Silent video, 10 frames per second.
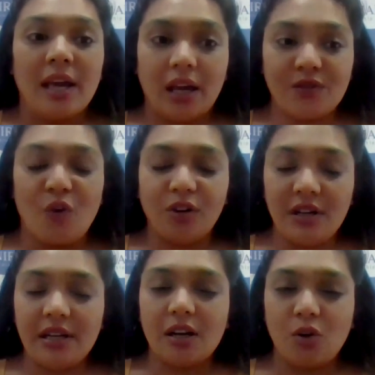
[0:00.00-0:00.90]
it's
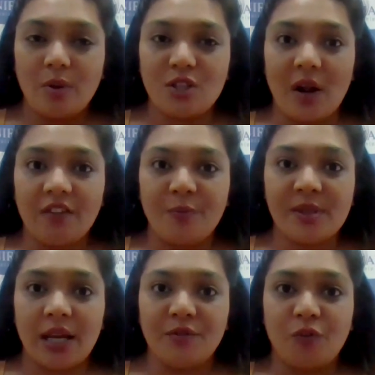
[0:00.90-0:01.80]
fallen little over
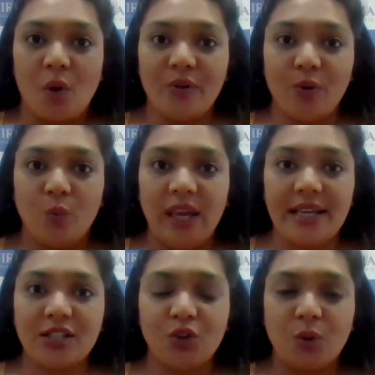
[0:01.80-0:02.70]
12% for the week,
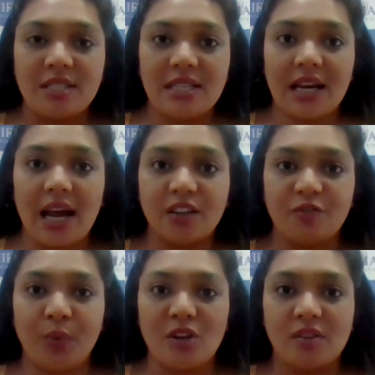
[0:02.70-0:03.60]
so you can see the kind
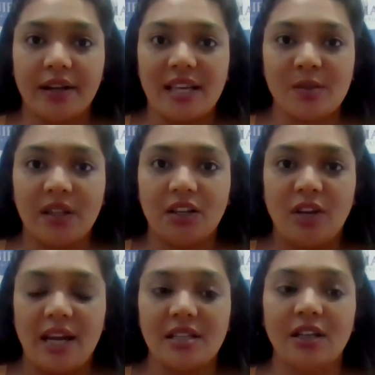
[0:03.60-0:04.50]
of pressure that has been
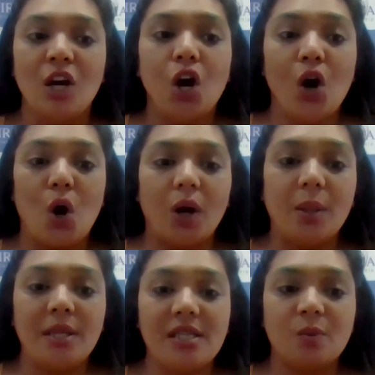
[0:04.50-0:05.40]
created
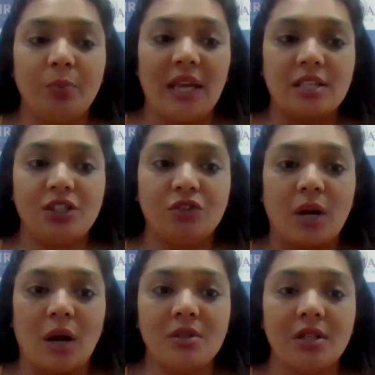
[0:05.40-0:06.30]
on this PSU
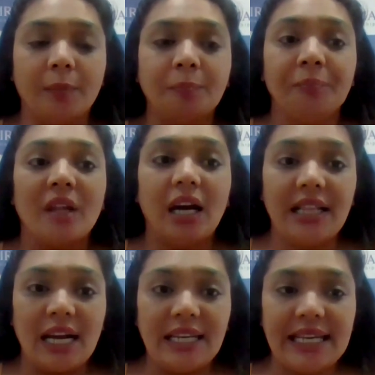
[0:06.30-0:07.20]
counter.
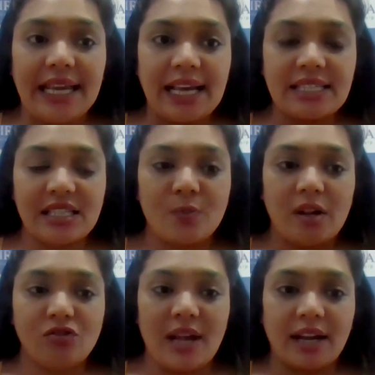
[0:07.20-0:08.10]
Adani Gas as
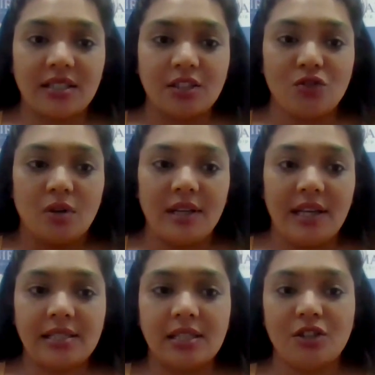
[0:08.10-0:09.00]
well reacted to
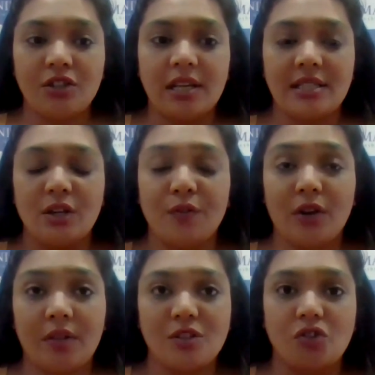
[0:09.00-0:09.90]
earnings in today's day of
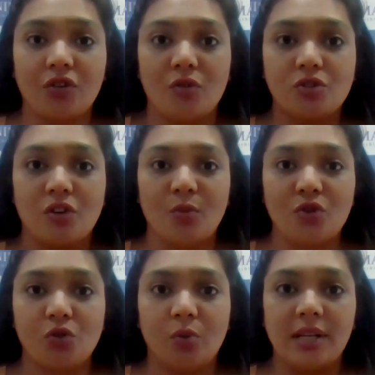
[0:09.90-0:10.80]
trade. The stock rose
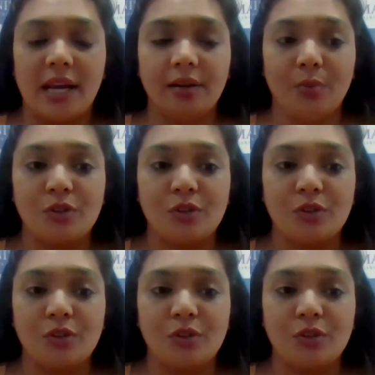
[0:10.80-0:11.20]
almost over 9%.